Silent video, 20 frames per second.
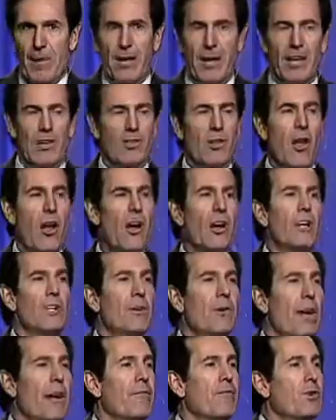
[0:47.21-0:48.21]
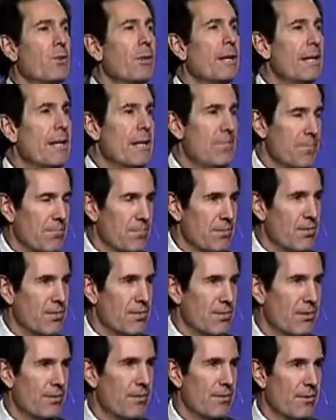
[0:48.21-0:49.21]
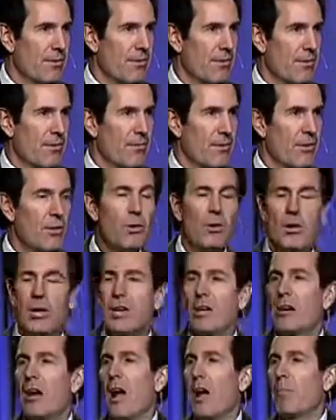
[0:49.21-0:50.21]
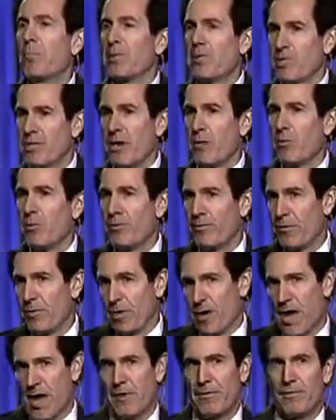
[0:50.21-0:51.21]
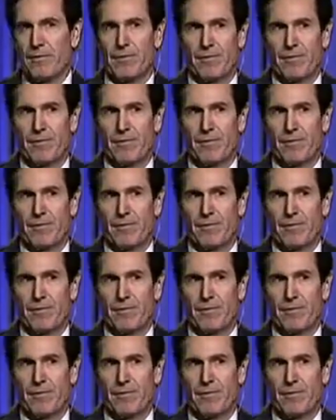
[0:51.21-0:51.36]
as long as you have dreams, you can accomplish them with For Life.